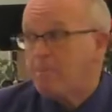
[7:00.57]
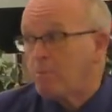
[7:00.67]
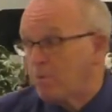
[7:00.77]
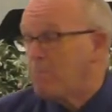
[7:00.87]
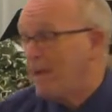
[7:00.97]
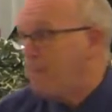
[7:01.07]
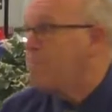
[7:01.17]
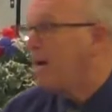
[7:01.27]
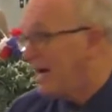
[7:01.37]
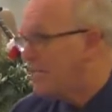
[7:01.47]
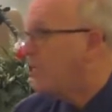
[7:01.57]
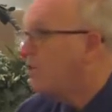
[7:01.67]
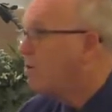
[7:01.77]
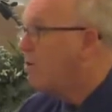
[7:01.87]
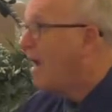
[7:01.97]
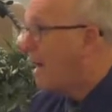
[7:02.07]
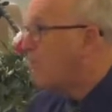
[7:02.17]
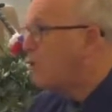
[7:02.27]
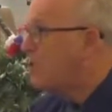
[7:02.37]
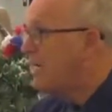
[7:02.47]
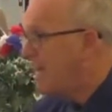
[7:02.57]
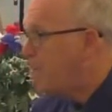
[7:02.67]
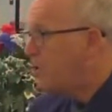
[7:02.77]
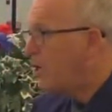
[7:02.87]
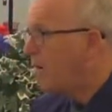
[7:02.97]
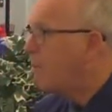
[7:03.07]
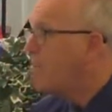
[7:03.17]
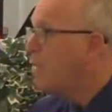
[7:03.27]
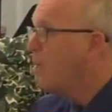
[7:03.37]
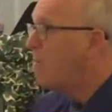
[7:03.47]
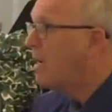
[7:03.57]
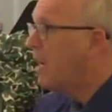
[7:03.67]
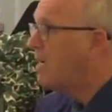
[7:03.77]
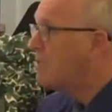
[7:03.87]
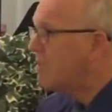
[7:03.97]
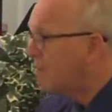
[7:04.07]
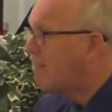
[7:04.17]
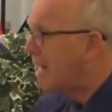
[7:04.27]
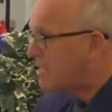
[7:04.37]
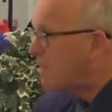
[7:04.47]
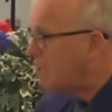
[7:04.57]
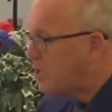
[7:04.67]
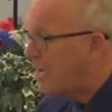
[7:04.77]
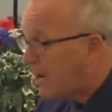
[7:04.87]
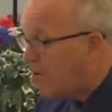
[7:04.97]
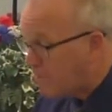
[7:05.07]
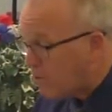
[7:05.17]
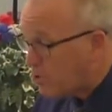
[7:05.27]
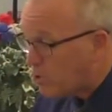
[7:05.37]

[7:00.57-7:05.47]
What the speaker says: with me, but I'm going to send him to you because that's how much he cared for the church